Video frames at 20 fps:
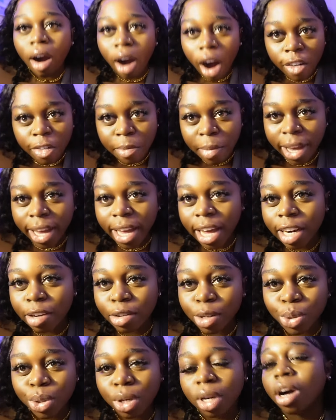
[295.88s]
Half my
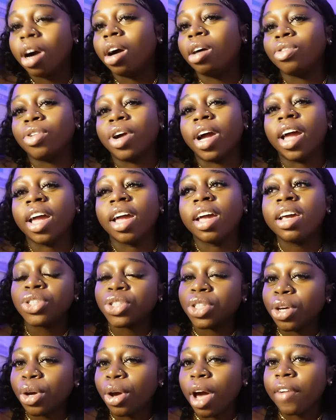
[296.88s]
calories were cut, right?
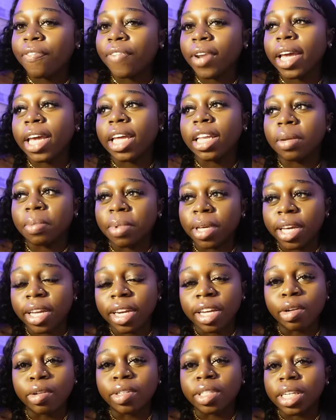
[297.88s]
So I feel like in the
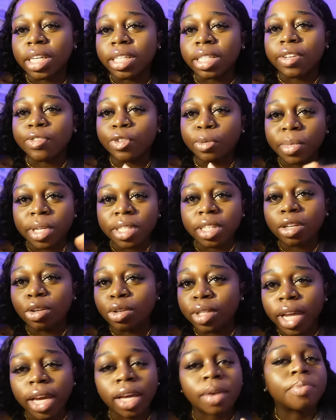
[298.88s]
beginning it was easy for me to
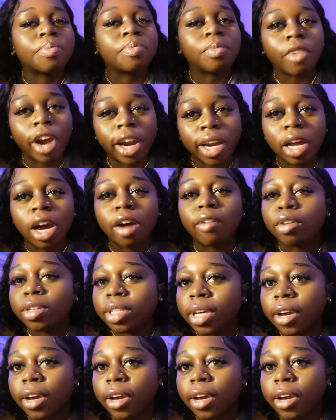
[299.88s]
lose. Like right now I've lost